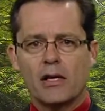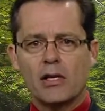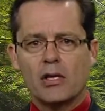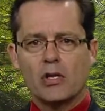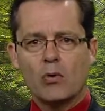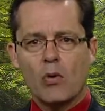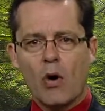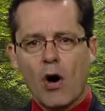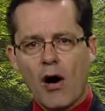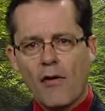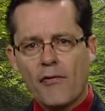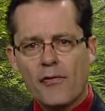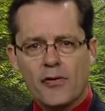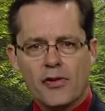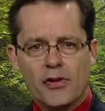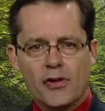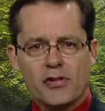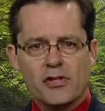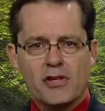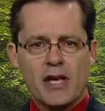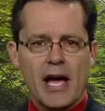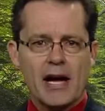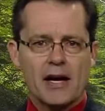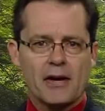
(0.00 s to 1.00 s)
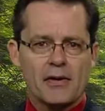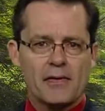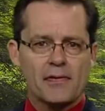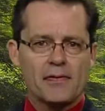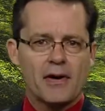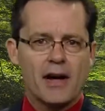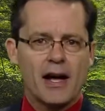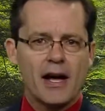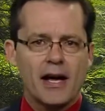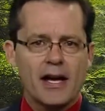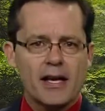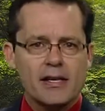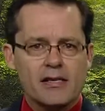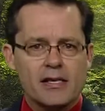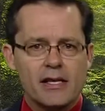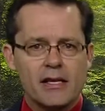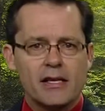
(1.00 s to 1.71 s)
to offer the sacrifice